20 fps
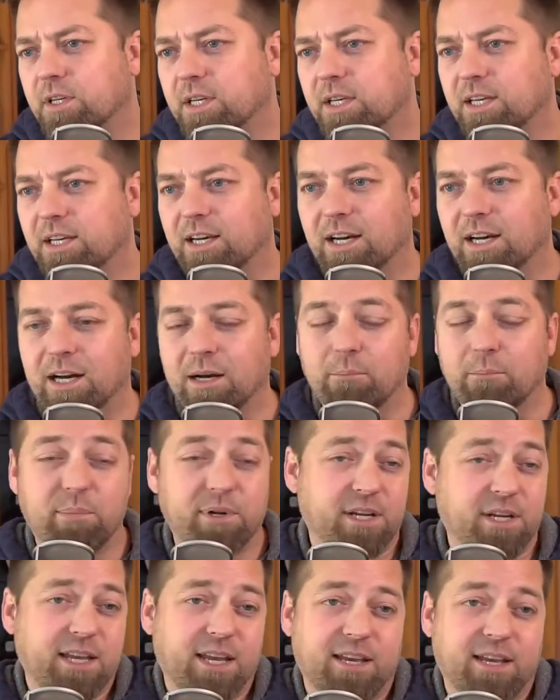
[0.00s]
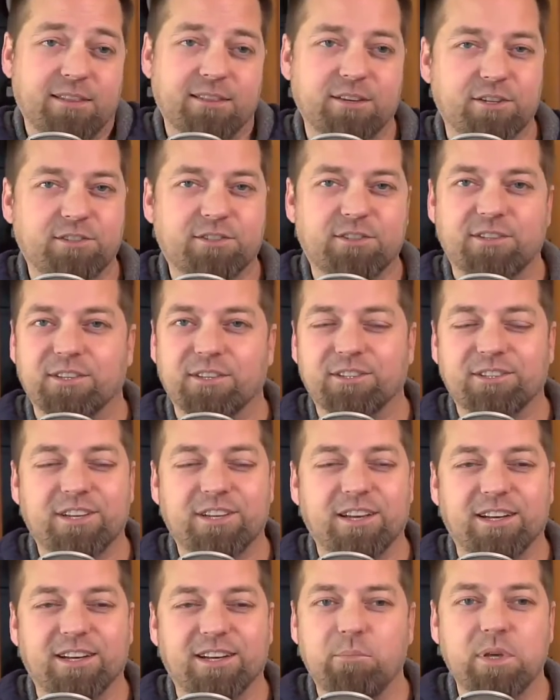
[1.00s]
But again, there's
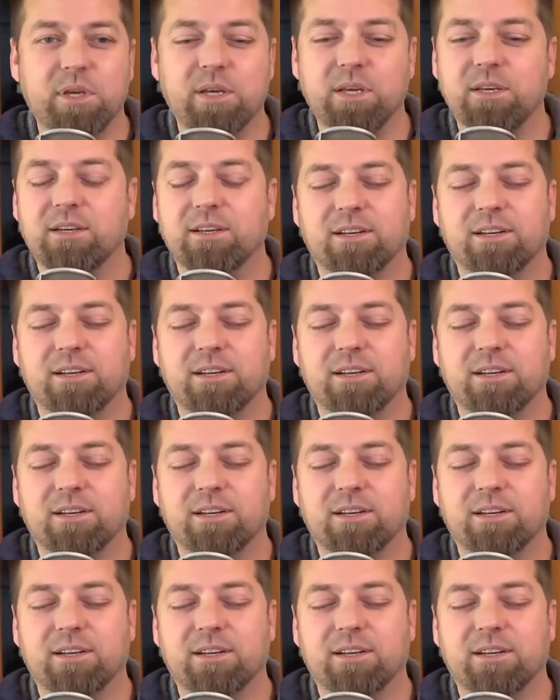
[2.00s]
going to be